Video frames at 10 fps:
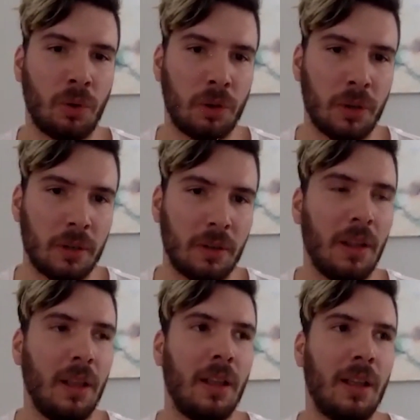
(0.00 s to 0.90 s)
hurt
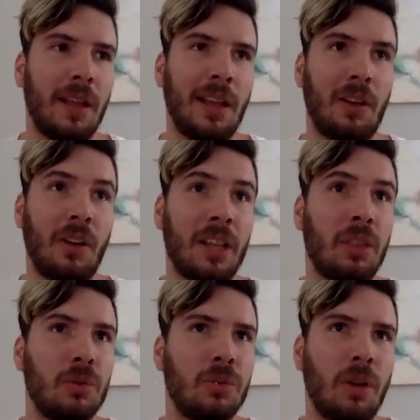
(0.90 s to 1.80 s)
and connect
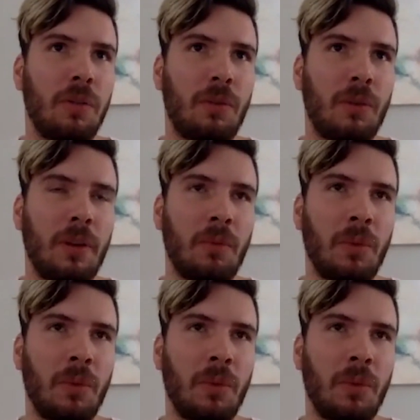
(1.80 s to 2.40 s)
through suffering.